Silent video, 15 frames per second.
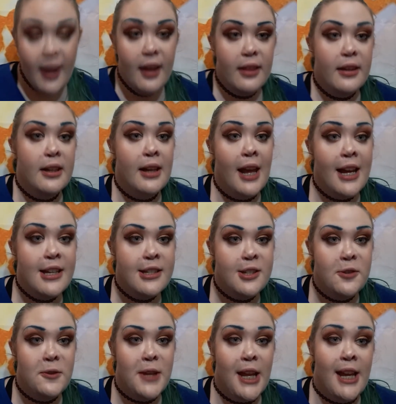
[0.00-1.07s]
the next
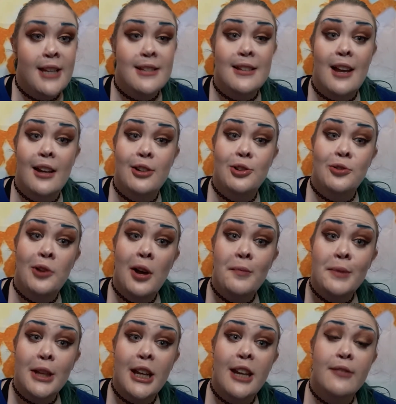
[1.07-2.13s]
two things I do not
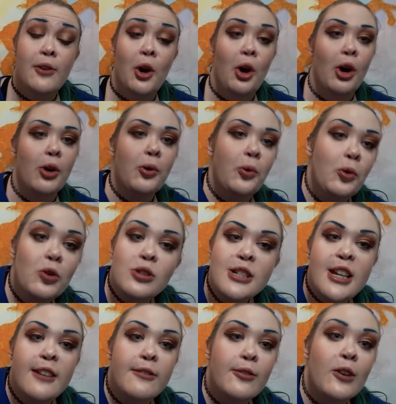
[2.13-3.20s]
believe are
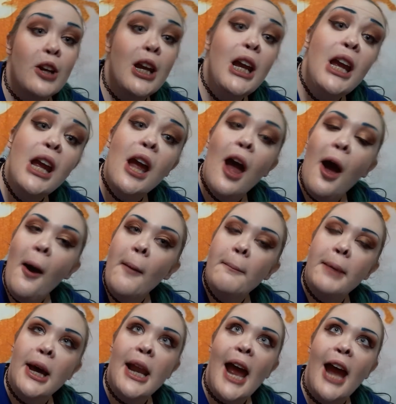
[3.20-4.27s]
cruelty free,
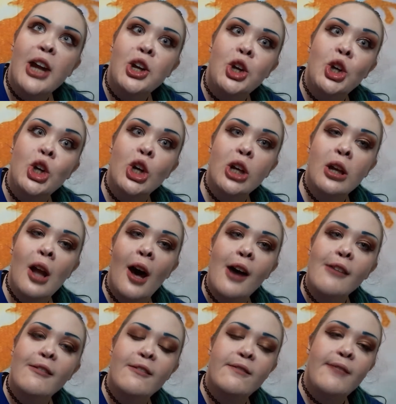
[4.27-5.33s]
but I could
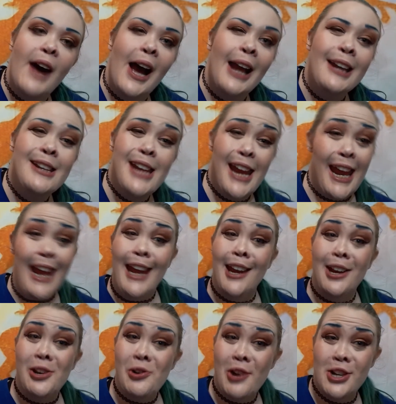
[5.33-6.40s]
not find a
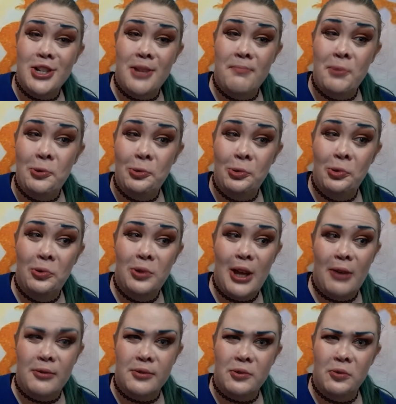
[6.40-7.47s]
dry shampoo that
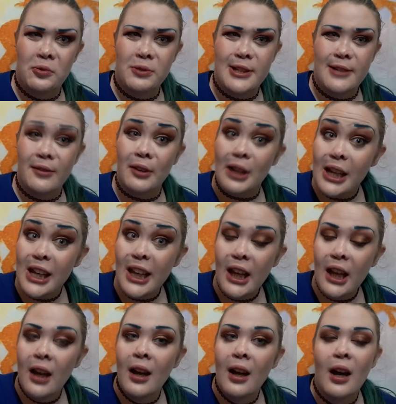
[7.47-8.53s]
was cruelty free
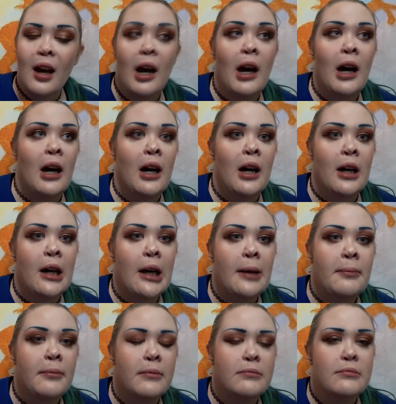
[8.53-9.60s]

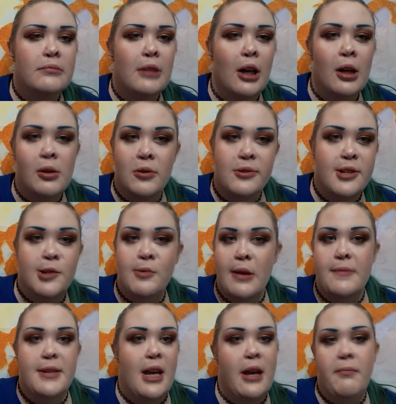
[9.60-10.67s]
um, on Ulta's
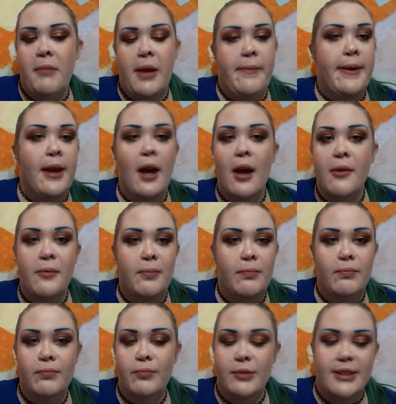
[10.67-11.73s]
website. Maybe I
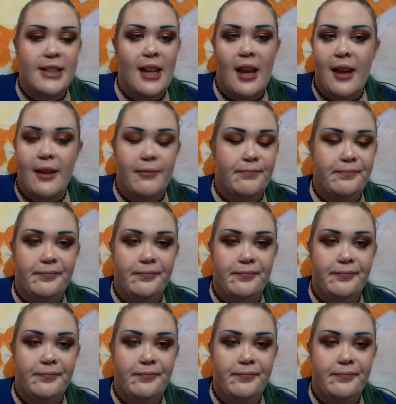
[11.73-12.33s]
was like